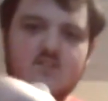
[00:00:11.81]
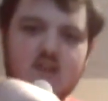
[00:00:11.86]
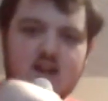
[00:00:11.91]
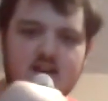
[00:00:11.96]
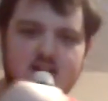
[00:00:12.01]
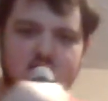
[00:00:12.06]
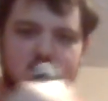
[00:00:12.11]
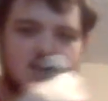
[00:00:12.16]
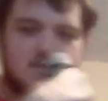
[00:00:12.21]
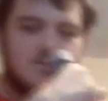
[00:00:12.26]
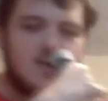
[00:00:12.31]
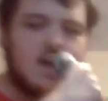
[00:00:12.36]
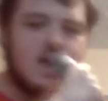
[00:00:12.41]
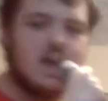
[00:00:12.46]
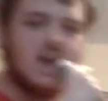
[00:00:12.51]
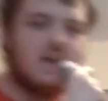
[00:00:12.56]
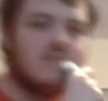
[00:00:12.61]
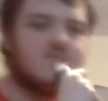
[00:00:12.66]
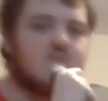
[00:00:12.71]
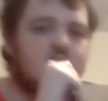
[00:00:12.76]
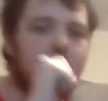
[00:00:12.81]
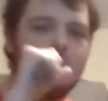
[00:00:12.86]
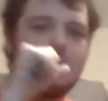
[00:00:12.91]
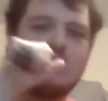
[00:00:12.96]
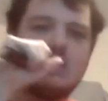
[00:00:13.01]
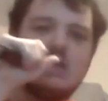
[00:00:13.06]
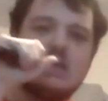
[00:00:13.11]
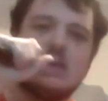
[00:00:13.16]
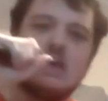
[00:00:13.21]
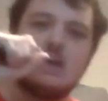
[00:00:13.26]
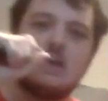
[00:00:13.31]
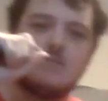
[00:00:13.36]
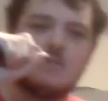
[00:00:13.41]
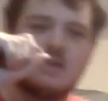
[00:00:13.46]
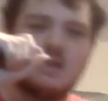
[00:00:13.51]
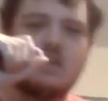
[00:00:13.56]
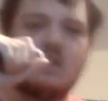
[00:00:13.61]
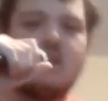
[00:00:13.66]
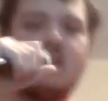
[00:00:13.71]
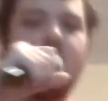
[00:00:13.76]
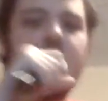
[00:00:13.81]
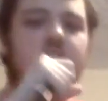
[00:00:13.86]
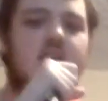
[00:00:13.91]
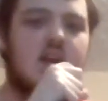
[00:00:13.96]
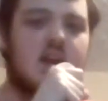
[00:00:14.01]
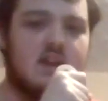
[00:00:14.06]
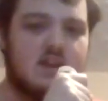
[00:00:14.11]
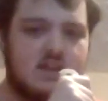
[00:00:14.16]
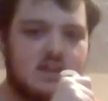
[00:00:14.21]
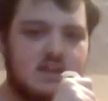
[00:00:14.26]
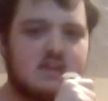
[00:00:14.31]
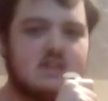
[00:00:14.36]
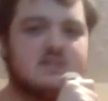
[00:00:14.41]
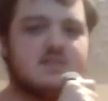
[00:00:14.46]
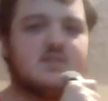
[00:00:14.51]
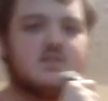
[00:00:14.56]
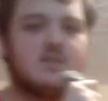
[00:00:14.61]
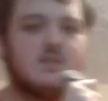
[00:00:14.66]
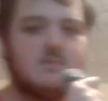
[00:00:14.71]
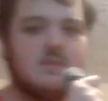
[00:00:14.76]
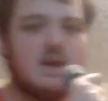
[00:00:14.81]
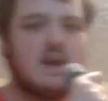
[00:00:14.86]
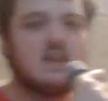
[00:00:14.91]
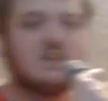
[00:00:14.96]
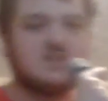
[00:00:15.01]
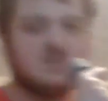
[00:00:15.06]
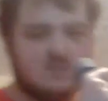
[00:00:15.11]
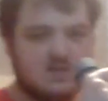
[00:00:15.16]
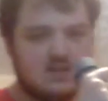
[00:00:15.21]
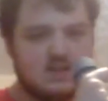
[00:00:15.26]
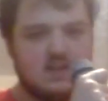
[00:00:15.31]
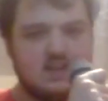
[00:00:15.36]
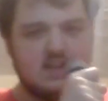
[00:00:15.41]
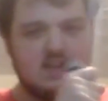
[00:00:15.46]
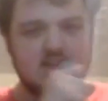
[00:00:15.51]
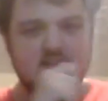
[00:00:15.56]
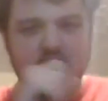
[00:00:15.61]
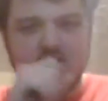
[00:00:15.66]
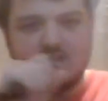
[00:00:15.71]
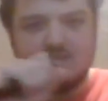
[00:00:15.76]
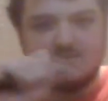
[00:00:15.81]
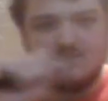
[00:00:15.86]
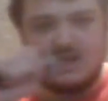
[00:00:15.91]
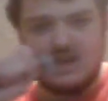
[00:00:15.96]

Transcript: find him at Voltwing Gaming, and he is going back to what he does